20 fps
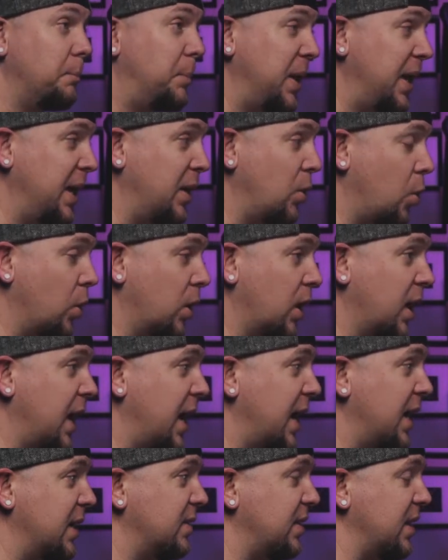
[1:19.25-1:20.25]
being
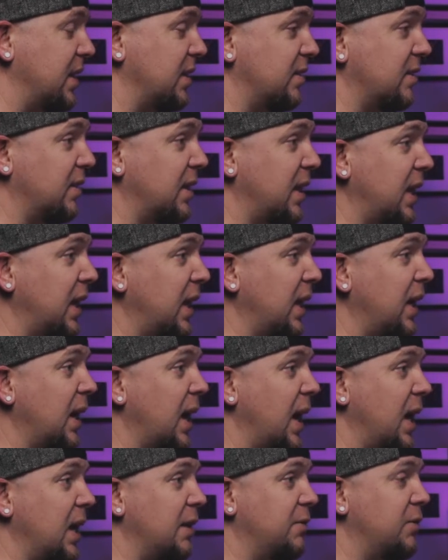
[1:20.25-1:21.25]
organized is
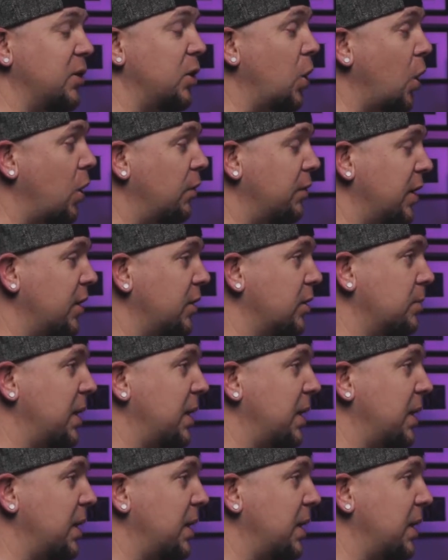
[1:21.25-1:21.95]
key. And if you go over here